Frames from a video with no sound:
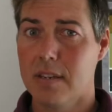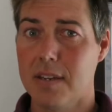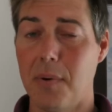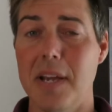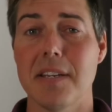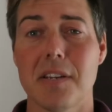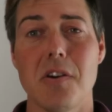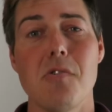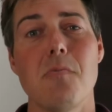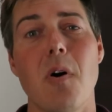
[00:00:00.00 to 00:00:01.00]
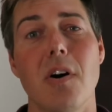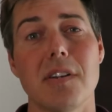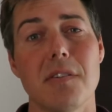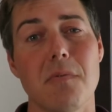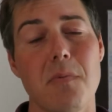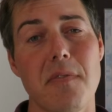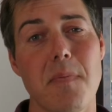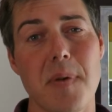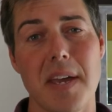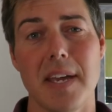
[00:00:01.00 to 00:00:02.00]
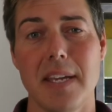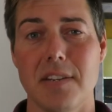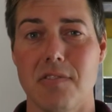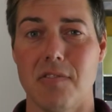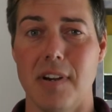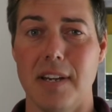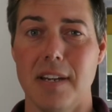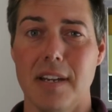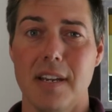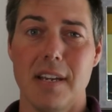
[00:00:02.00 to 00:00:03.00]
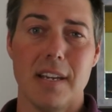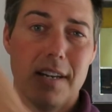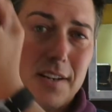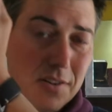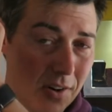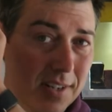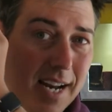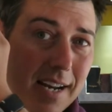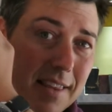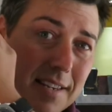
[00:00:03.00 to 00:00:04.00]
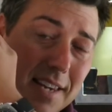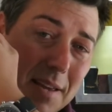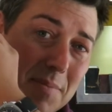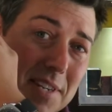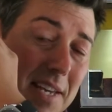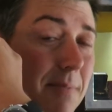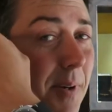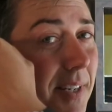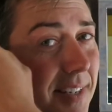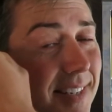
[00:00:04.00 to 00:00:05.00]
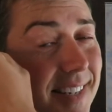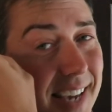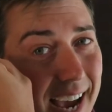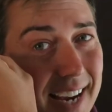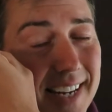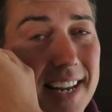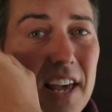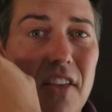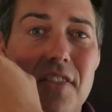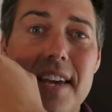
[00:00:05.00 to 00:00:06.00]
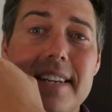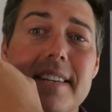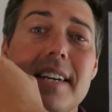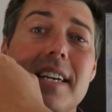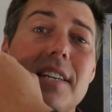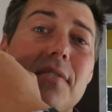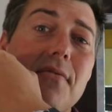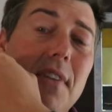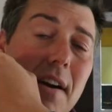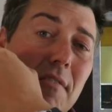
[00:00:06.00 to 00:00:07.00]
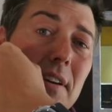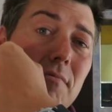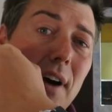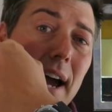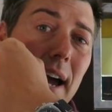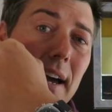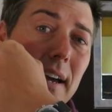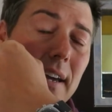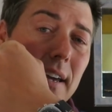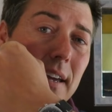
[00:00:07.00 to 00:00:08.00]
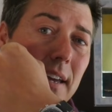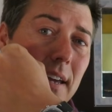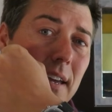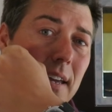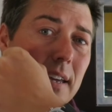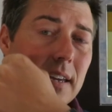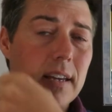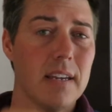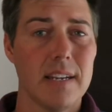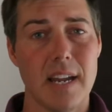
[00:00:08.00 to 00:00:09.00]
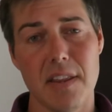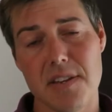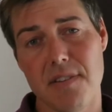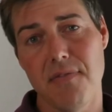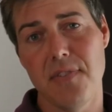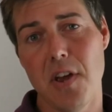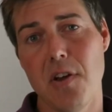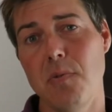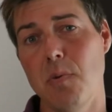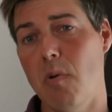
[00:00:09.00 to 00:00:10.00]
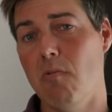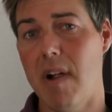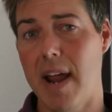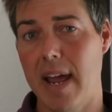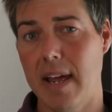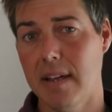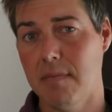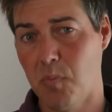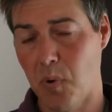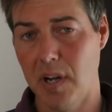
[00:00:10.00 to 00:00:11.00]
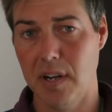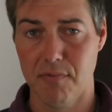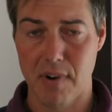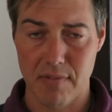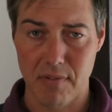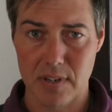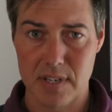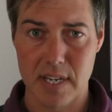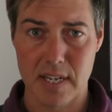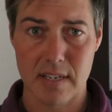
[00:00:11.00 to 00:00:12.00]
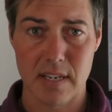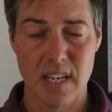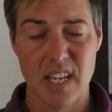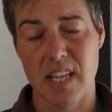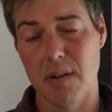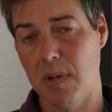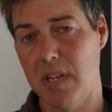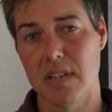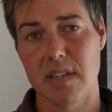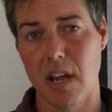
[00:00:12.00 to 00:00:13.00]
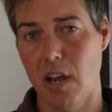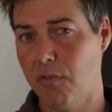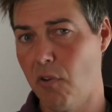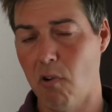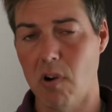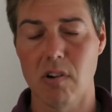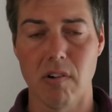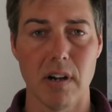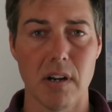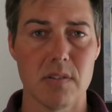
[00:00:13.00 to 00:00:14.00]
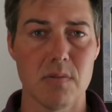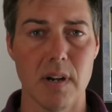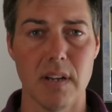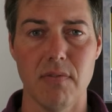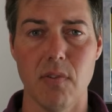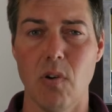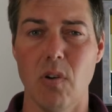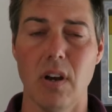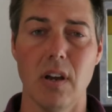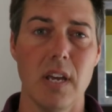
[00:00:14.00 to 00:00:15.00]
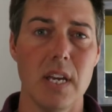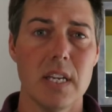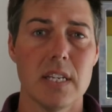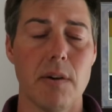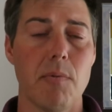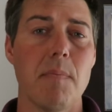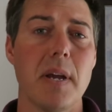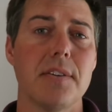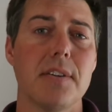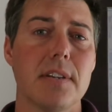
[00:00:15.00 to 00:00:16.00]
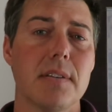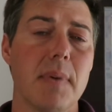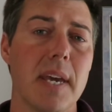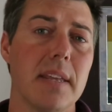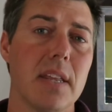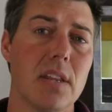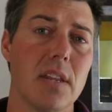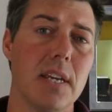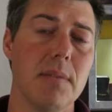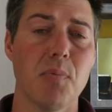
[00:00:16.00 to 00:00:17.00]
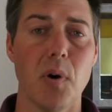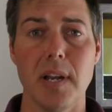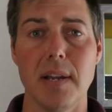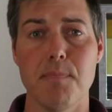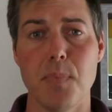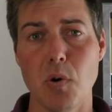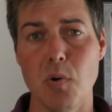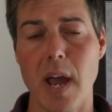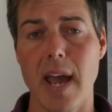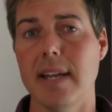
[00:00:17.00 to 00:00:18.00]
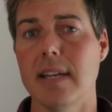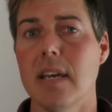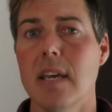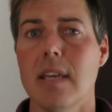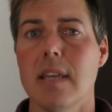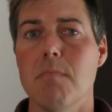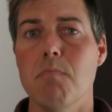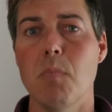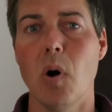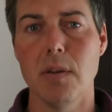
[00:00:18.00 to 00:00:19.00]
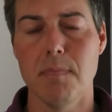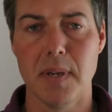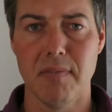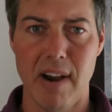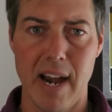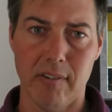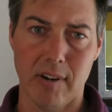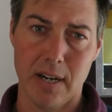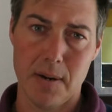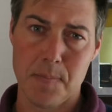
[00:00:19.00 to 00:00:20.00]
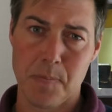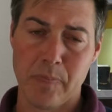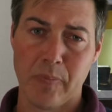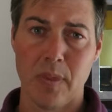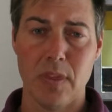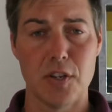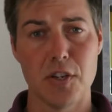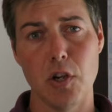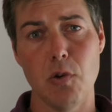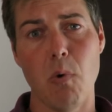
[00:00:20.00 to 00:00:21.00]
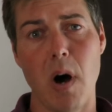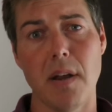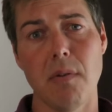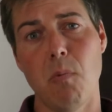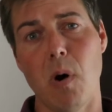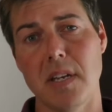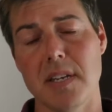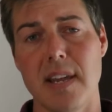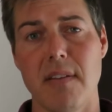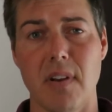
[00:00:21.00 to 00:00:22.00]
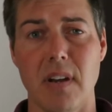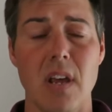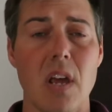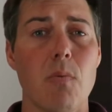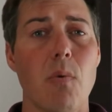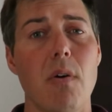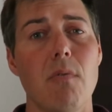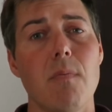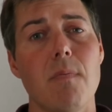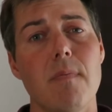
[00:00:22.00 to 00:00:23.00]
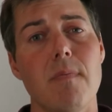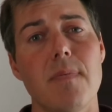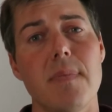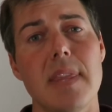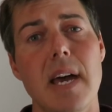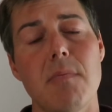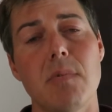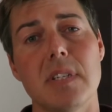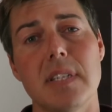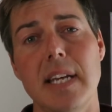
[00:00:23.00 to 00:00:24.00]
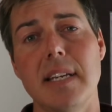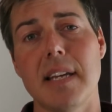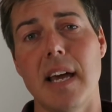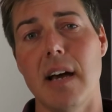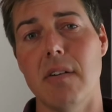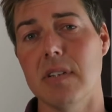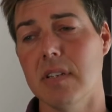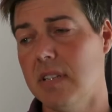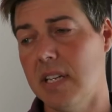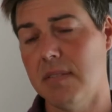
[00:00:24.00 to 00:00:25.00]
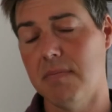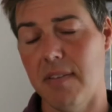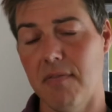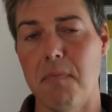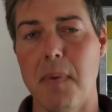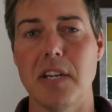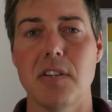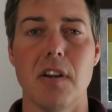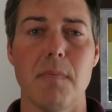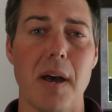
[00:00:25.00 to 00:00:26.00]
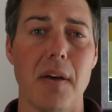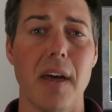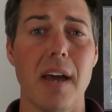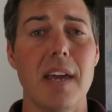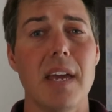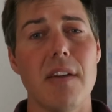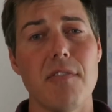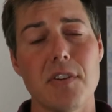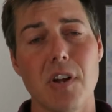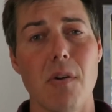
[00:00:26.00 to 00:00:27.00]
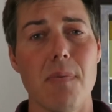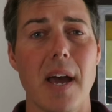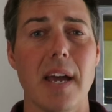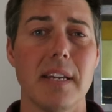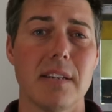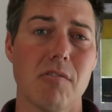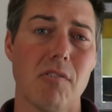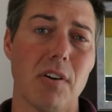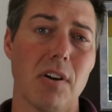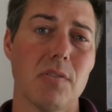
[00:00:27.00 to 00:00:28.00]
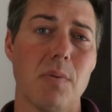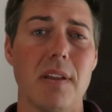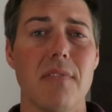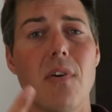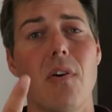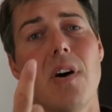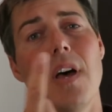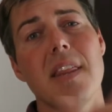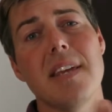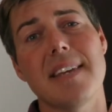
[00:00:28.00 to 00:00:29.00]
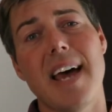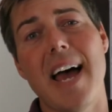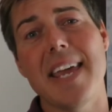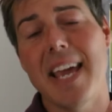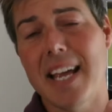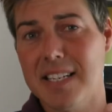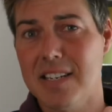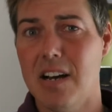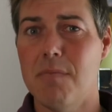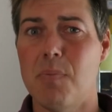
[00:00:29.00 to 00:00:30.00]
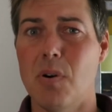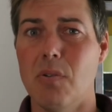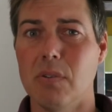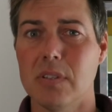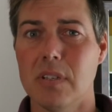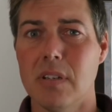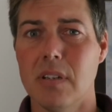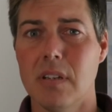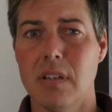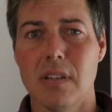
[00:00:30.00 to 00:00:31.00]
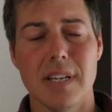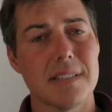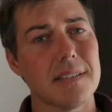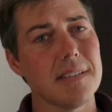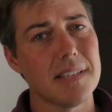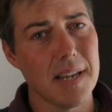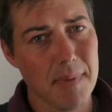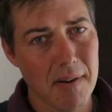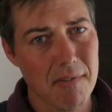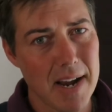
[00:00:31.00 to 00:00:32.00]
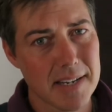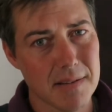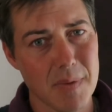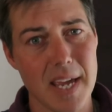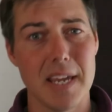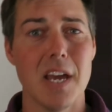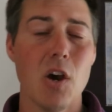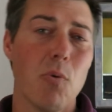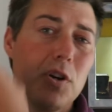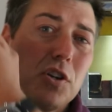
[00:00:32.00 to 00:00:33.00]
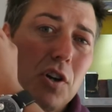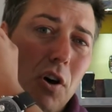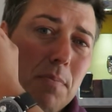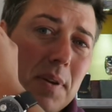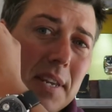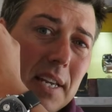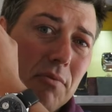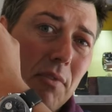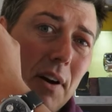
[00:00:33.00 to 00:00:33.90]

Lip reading: So it is a cool watch with a bit of history. Not exactly the same as this because again, this is very rare. Now there's a few rare Breitling references that we can search for on Chrono 24. Like someone mentioned to me that the Breitling ball head might be rarer. The 2117. Well, that was detailed. There's information about that. If you type that into Chrono 24, there's 8 examples. That doesn't seem that rare to me. When you type in this